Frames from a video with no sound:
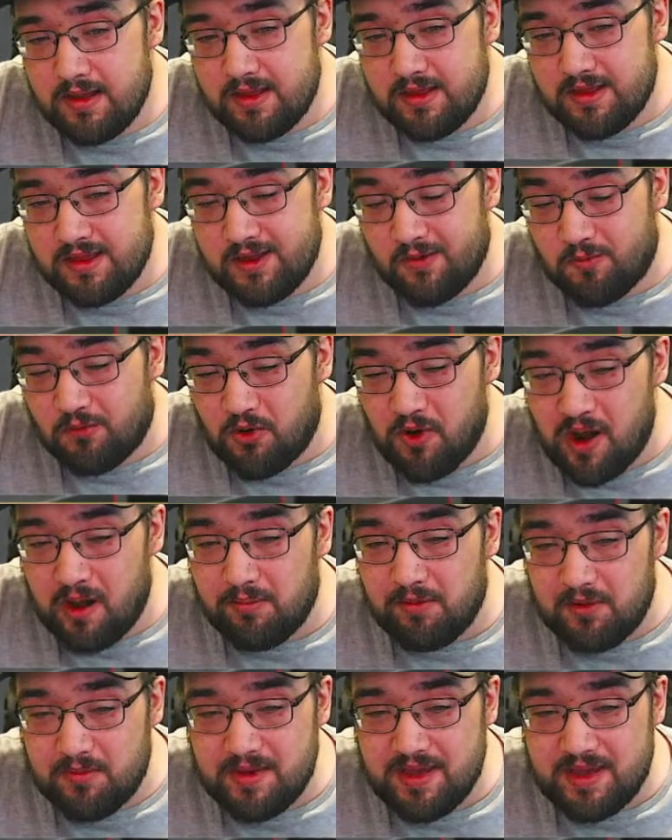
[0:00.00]
the
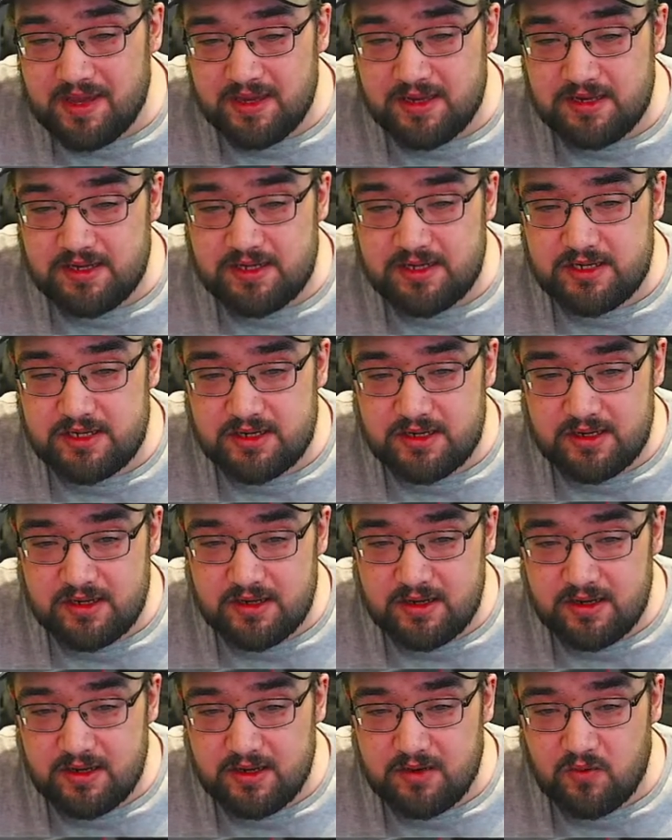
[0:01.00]
problem is
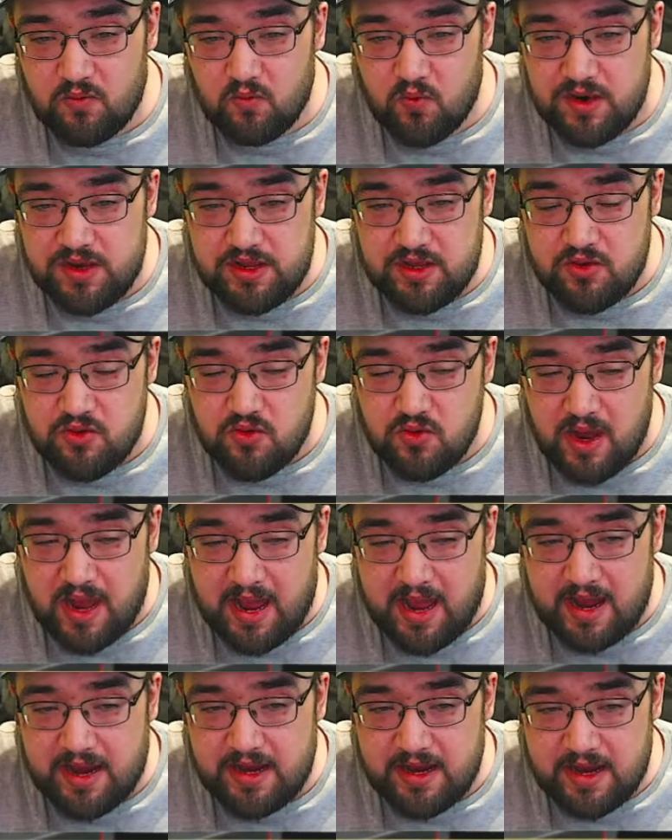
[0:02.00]
when you
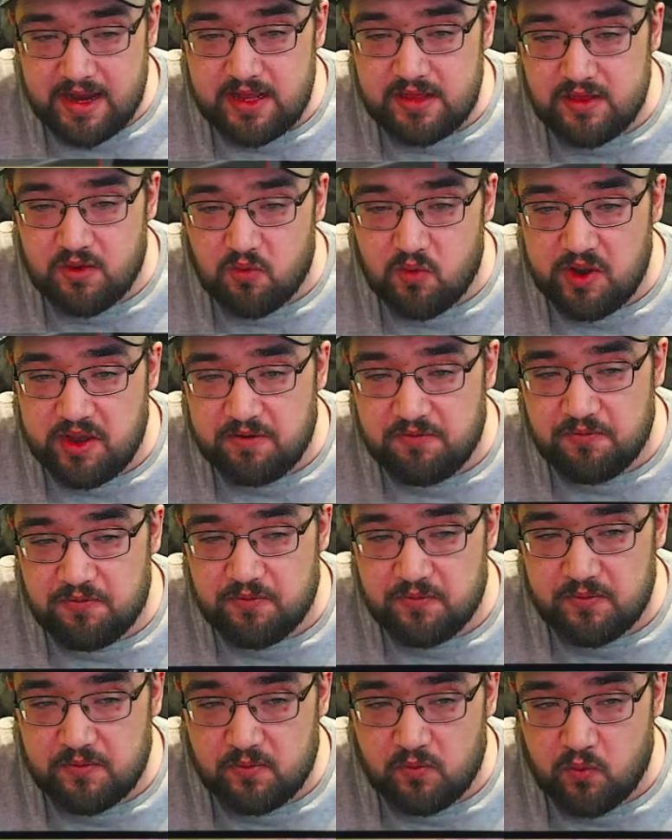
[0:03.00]
add in the
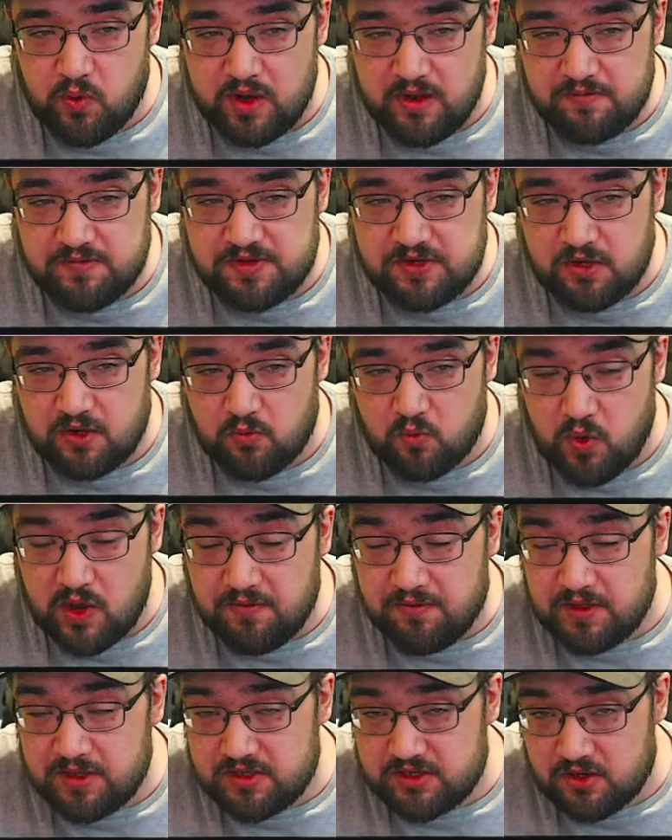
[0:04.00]

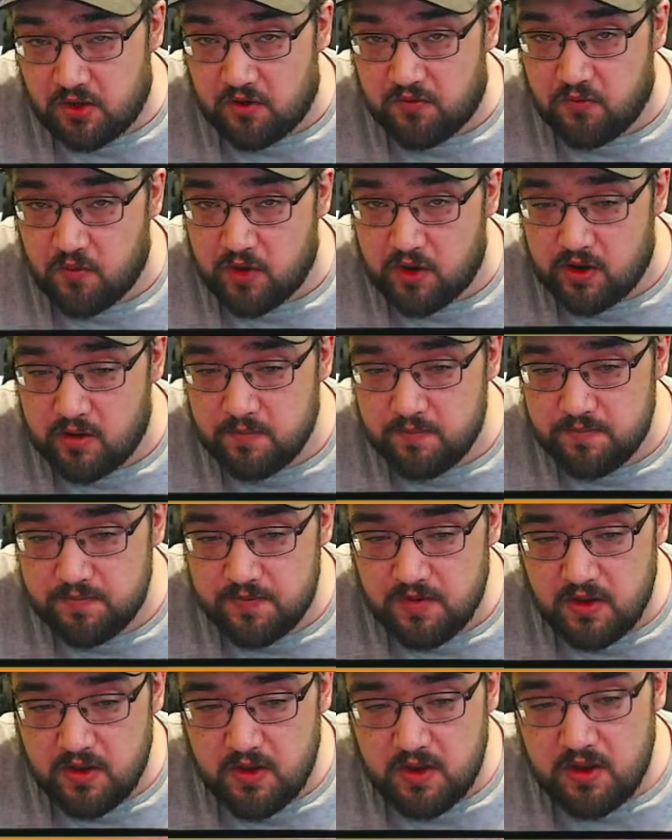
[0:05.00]
wavelength software,
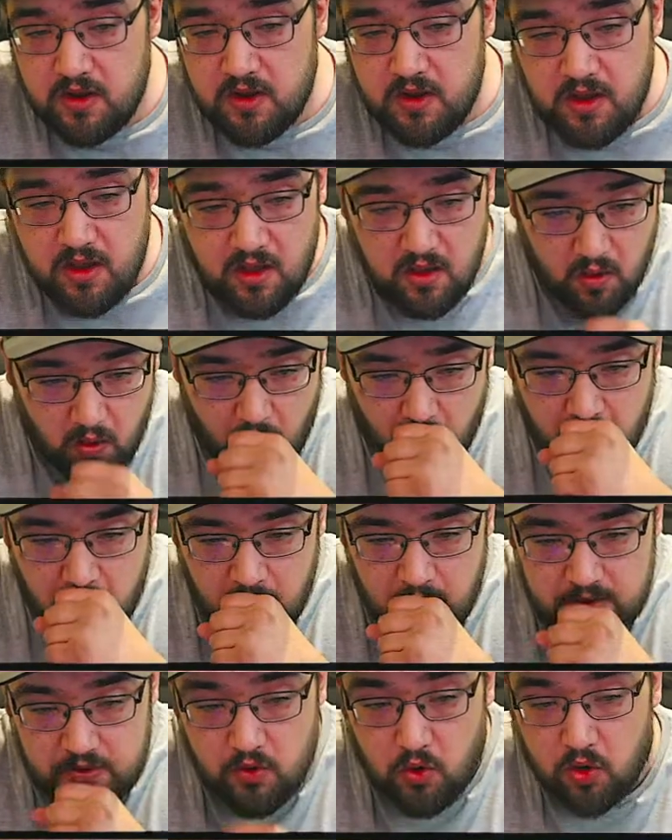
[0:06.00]

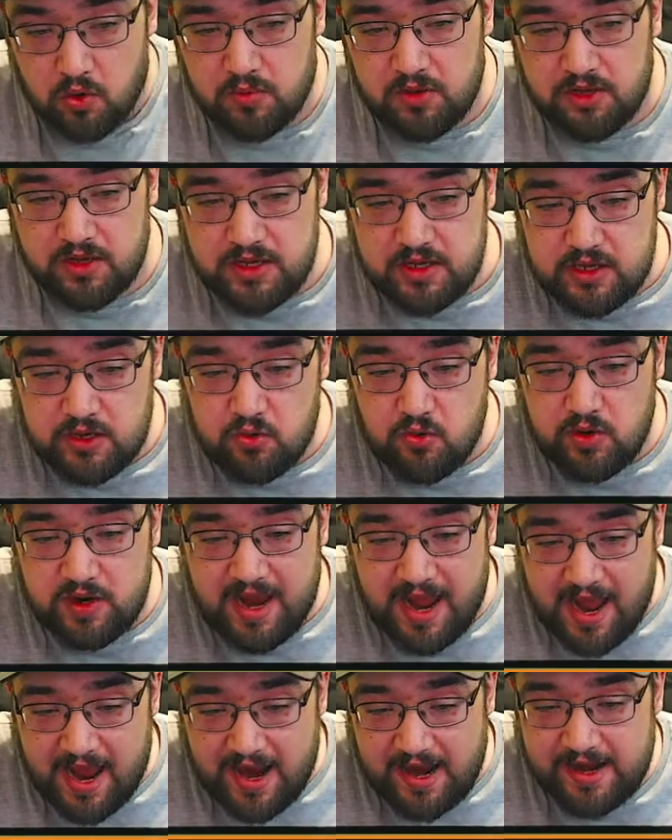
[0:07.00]
normally you would
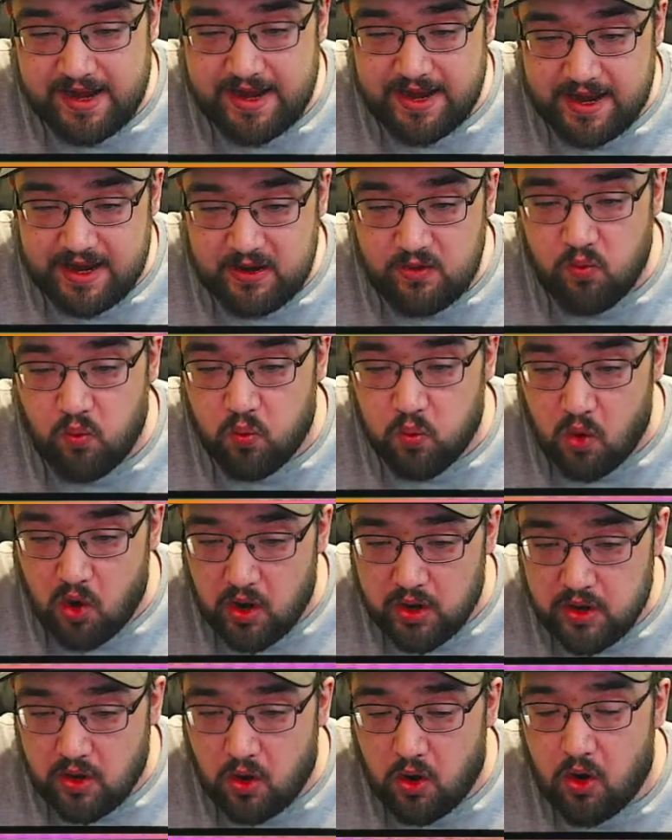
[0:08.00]
add in one
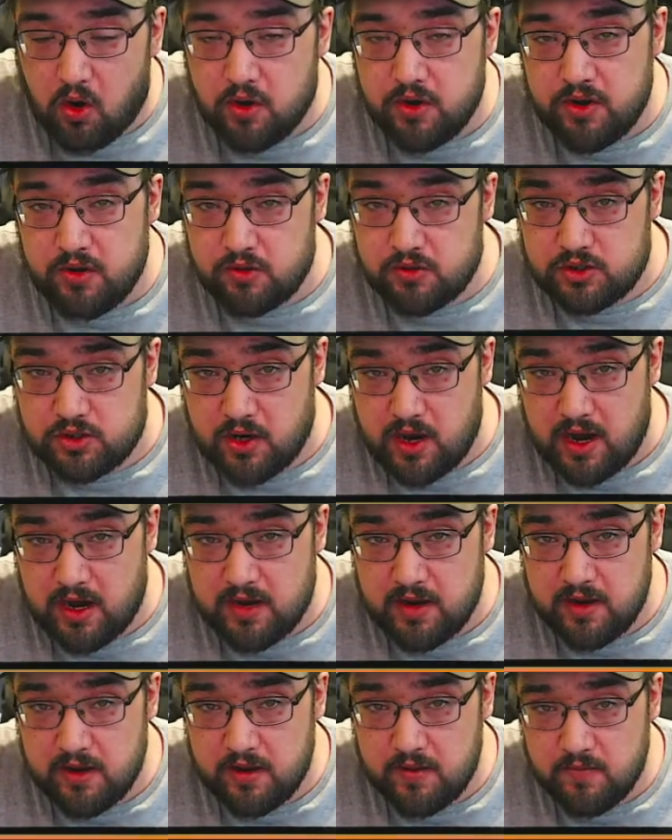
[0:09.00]
audio track.
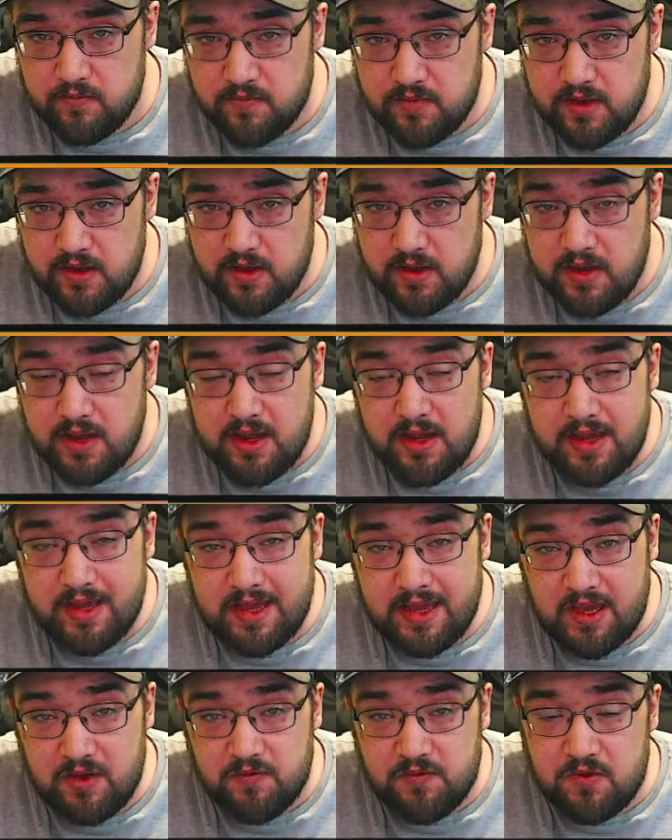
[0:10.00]

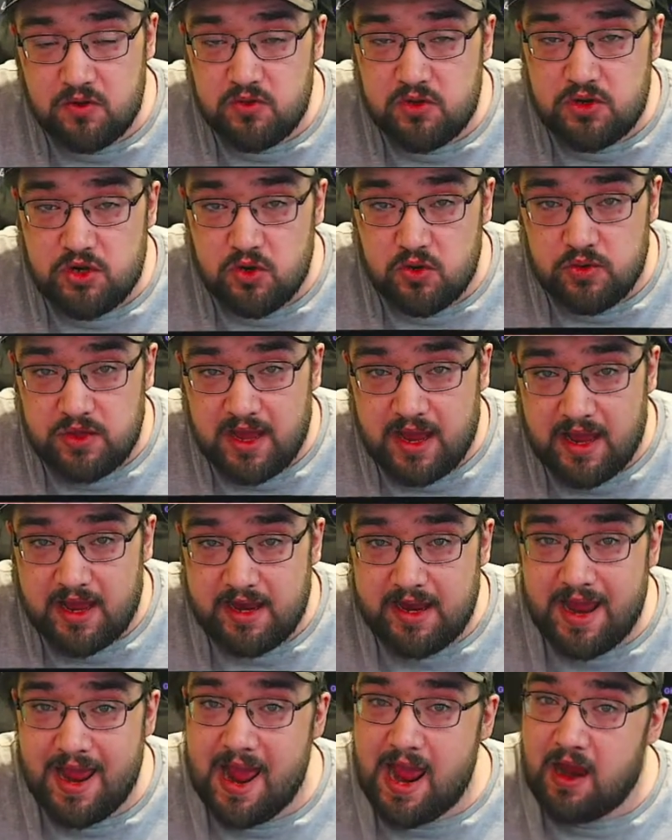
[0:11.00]
If you do that,
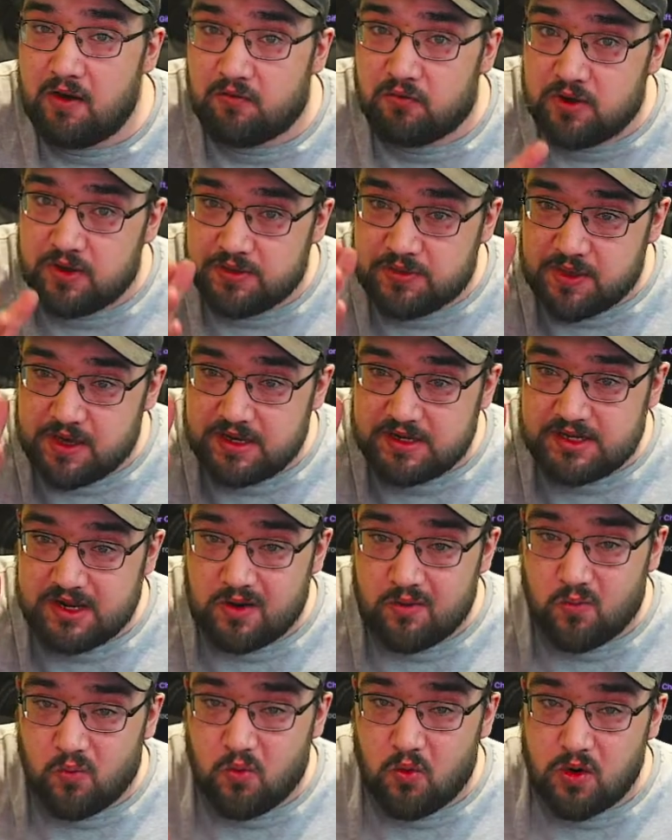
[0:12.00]
everything's
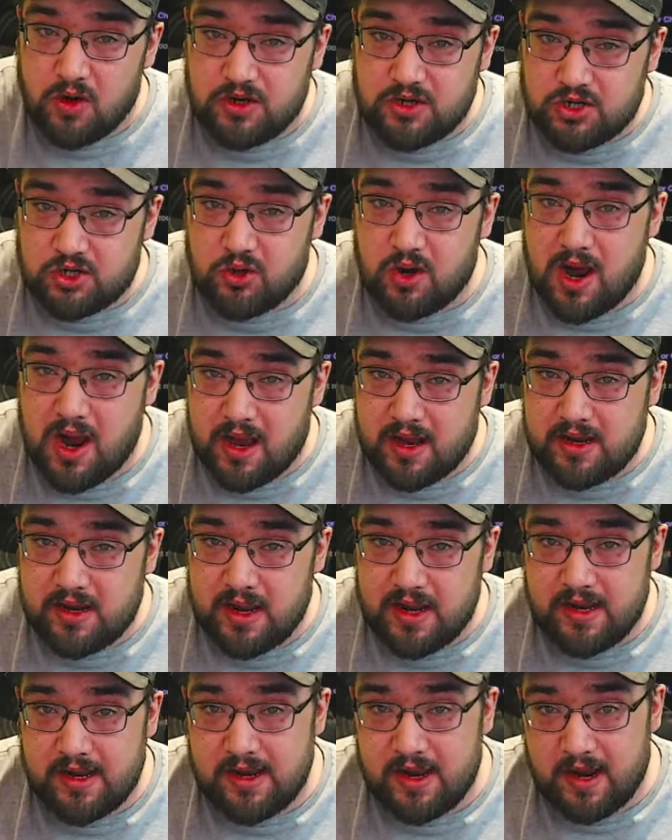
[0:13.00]
on one track
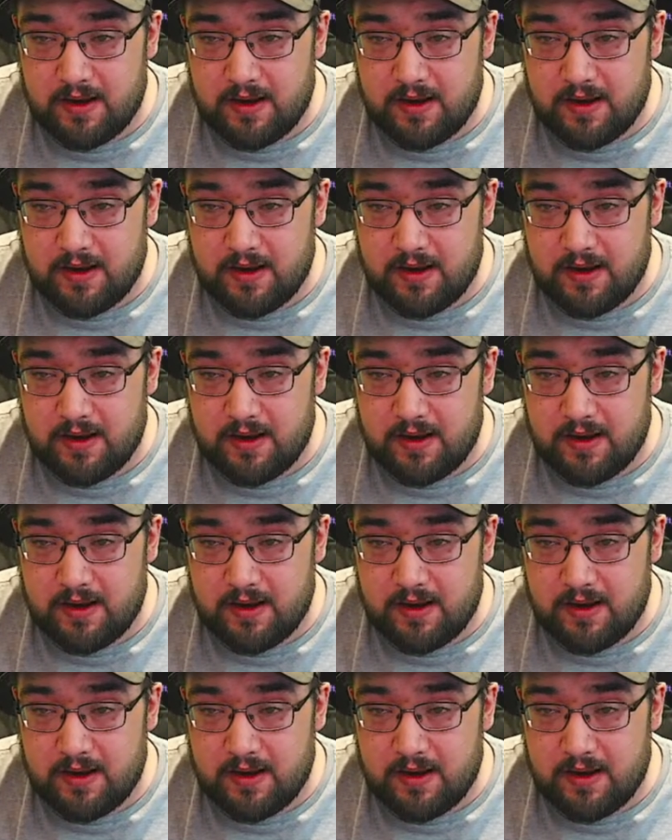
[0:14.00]
and